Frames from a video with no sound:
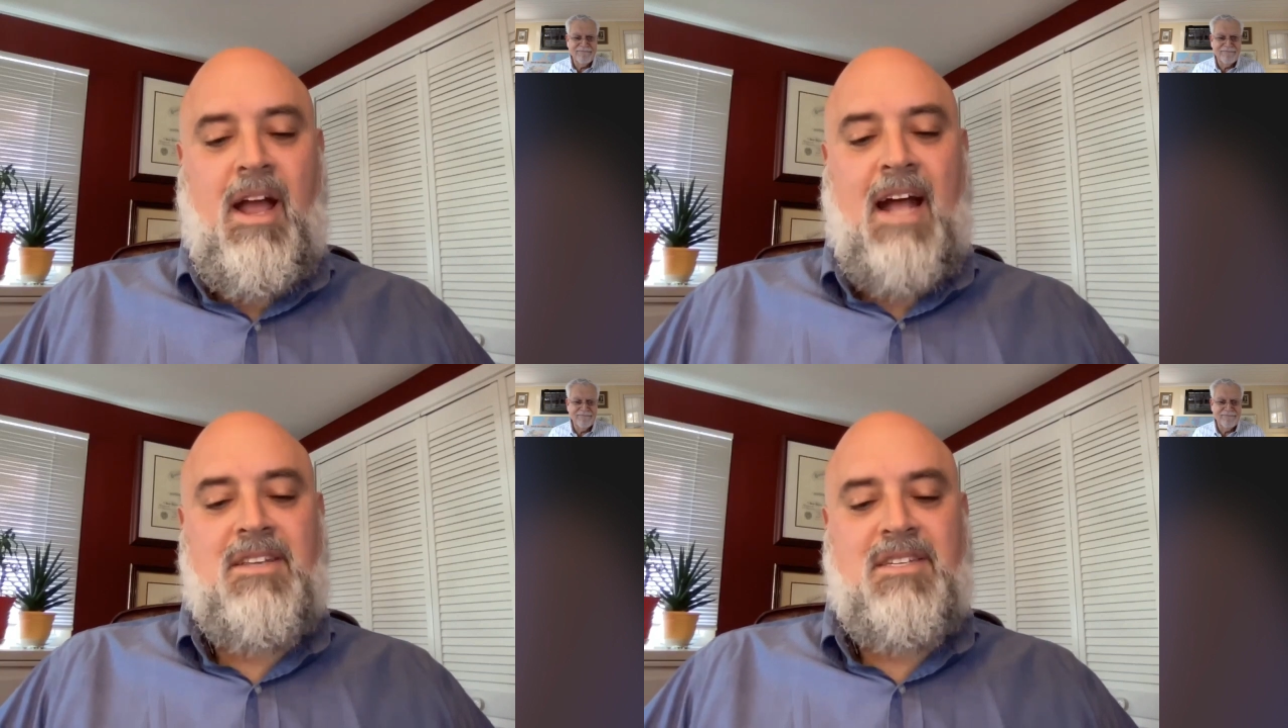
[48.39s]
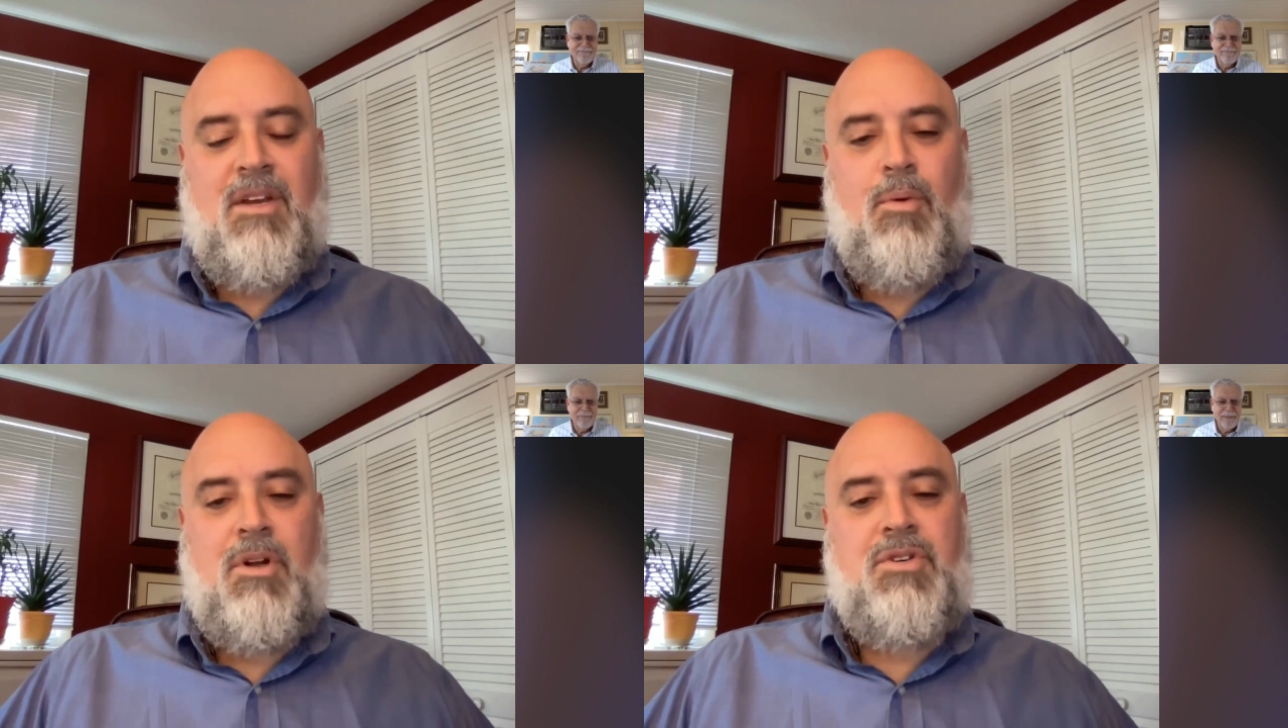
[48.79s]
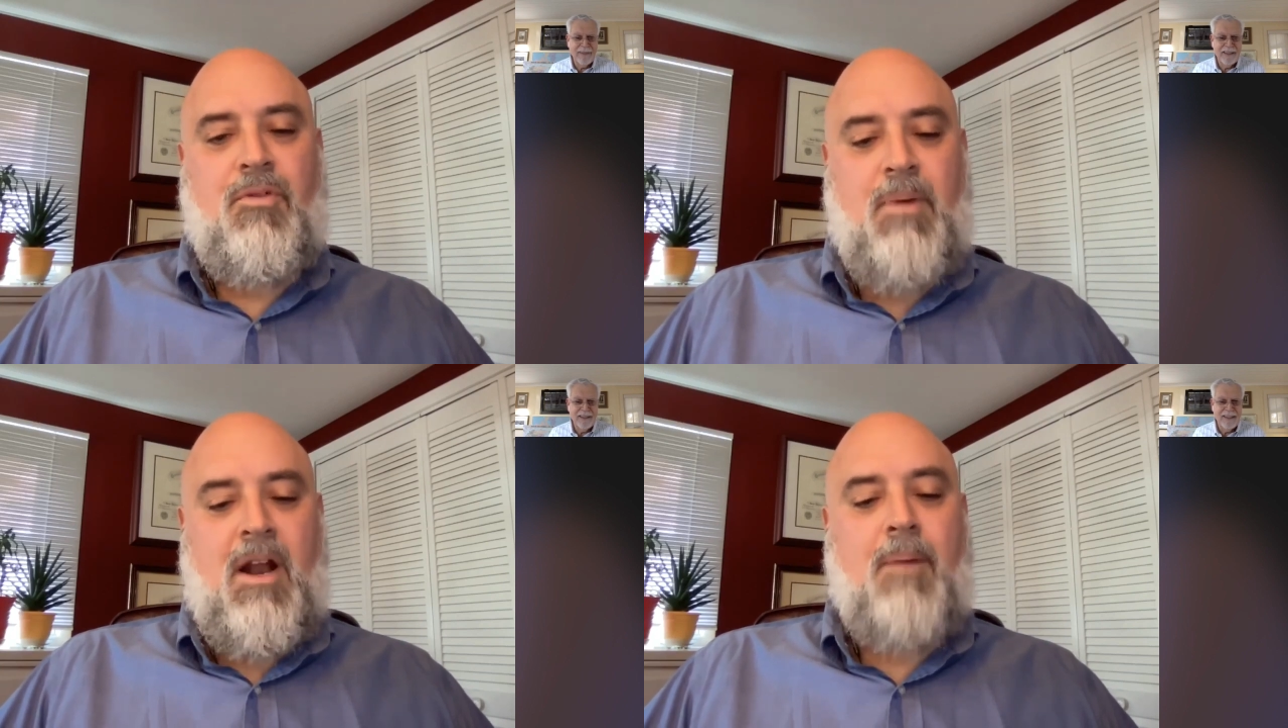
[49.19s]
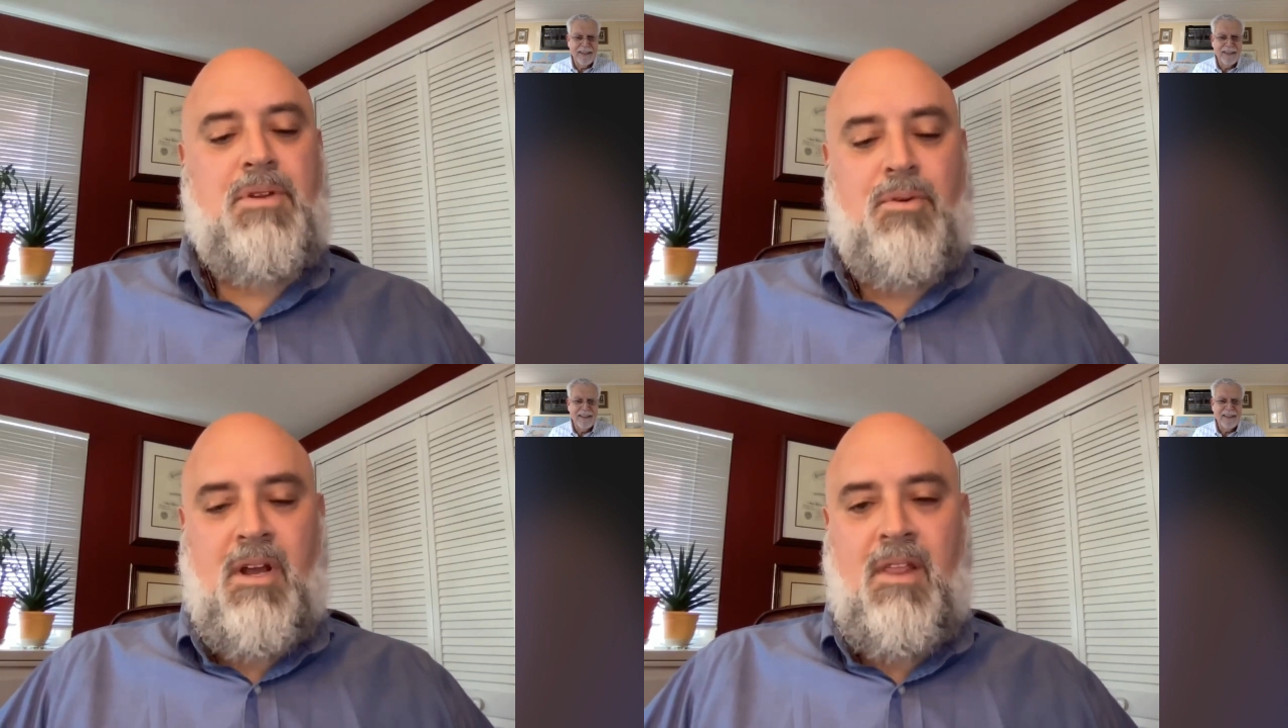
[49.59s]
and see what you've been up
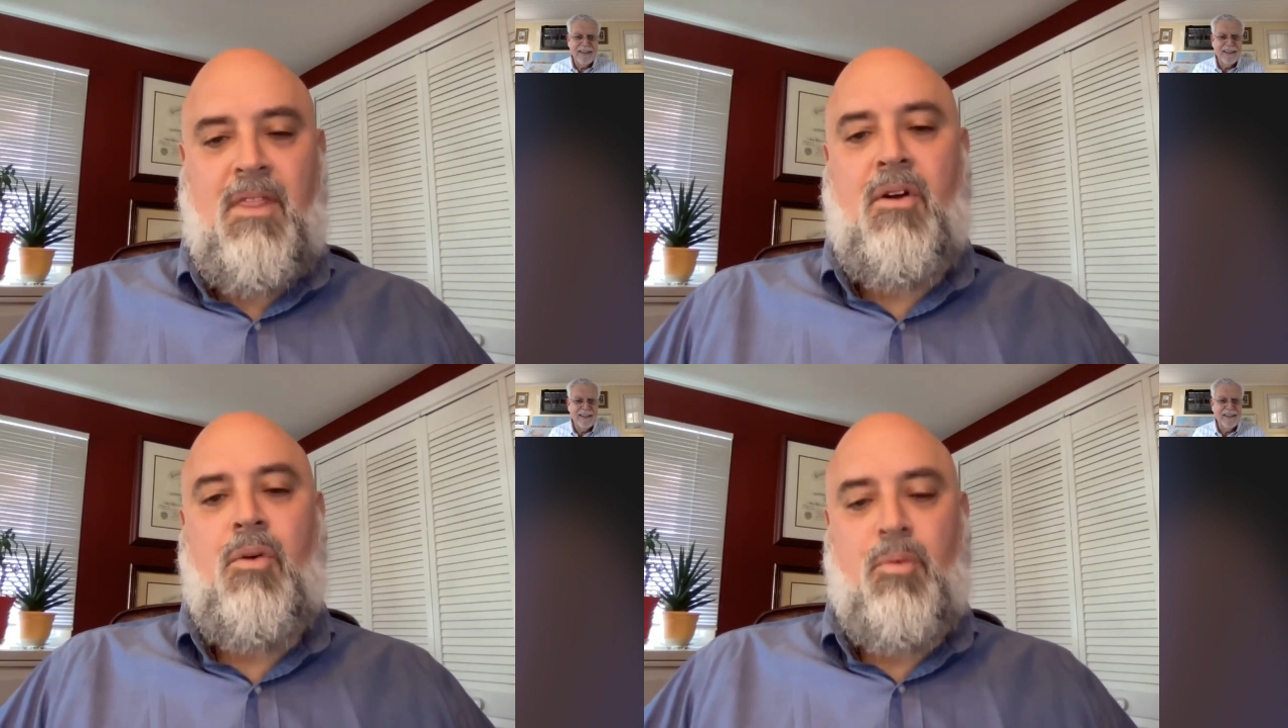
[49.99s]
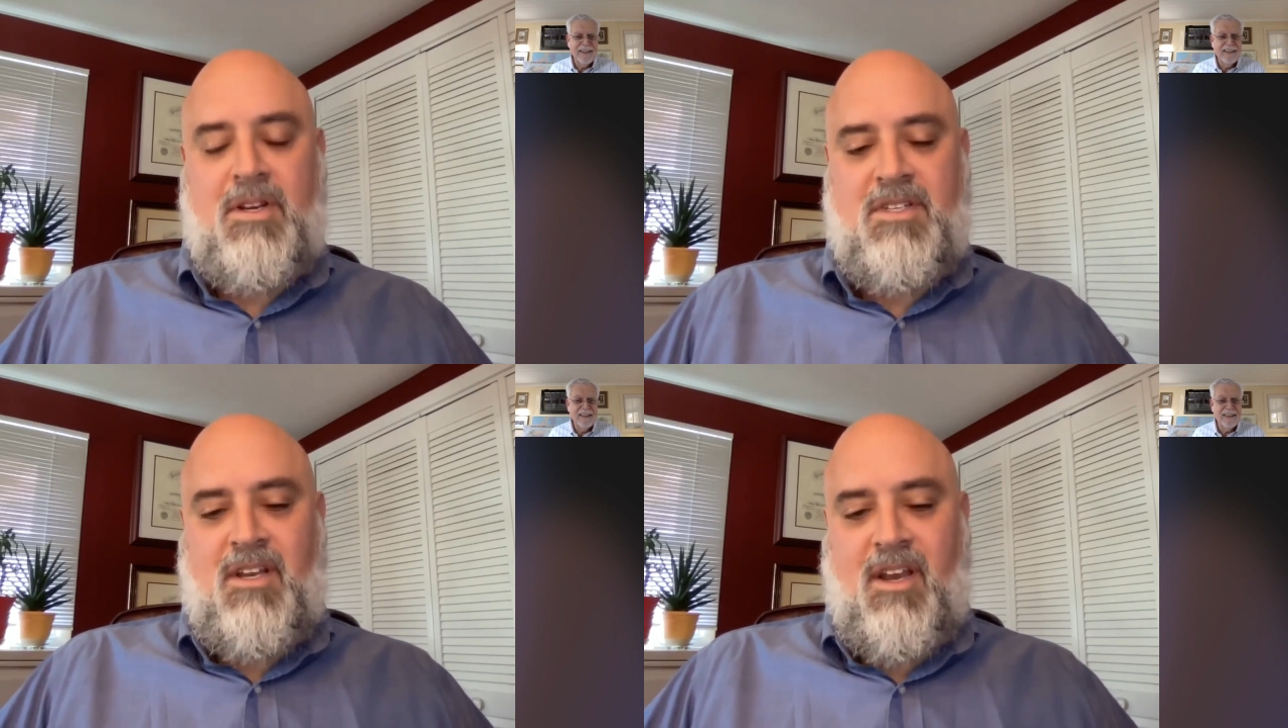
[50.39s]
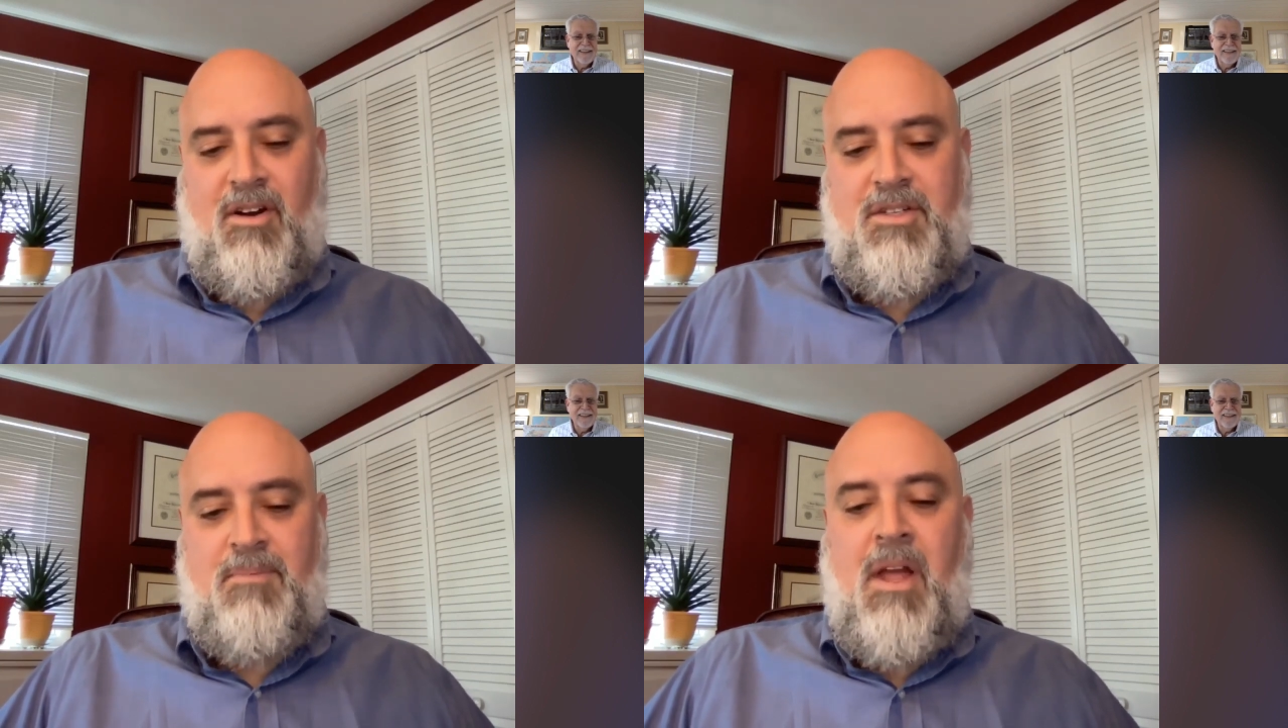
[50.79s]
to in the recent years.